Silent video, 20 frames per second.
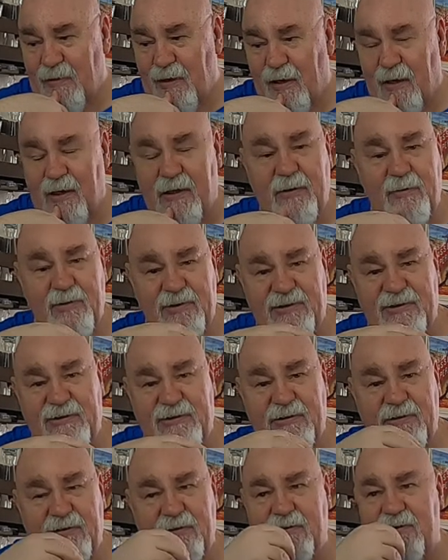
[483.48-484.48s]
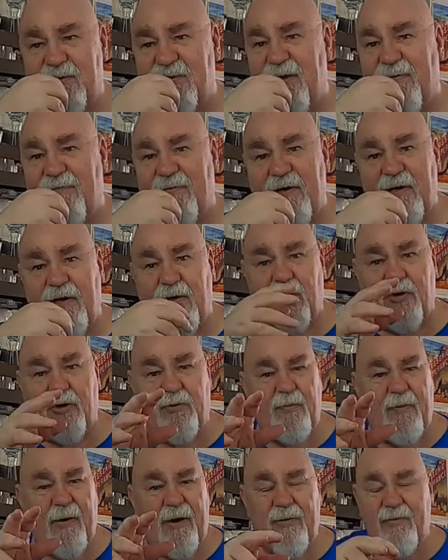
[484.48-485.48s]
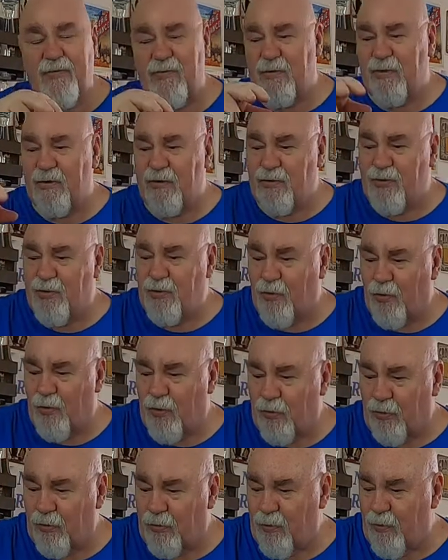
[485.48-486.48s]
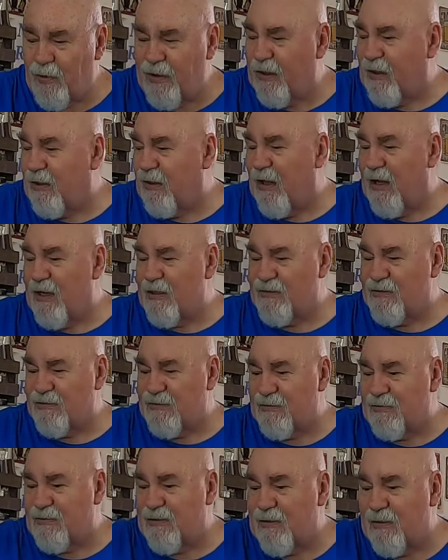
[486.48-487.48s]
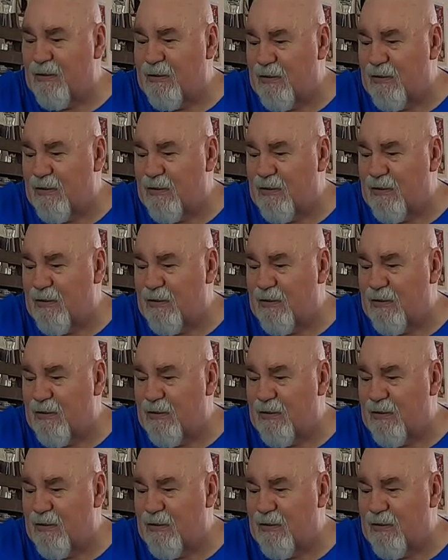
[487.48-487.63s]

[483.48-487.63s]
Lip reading: I think it was 70 odd pound in total with the glasses.